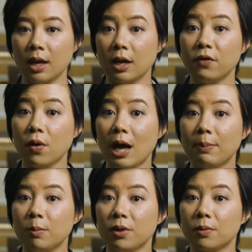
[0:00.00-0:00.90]
If you're
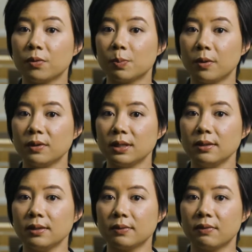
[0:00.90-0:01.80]
happy with the
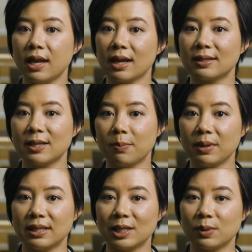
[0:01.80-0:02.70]
responses, the next step
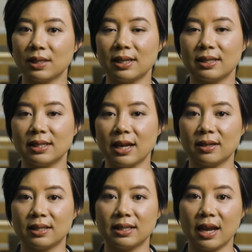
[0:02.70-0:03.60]
is to assess the
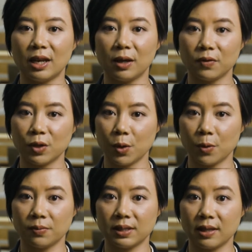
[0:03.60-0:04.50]
understanding of
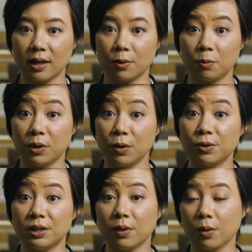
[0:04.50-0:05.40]
terms that could be
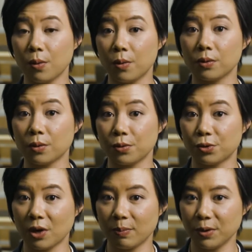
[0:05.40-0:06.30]
used in the court or the
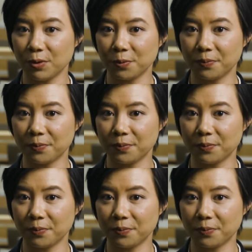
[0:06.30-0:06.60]
tribunal.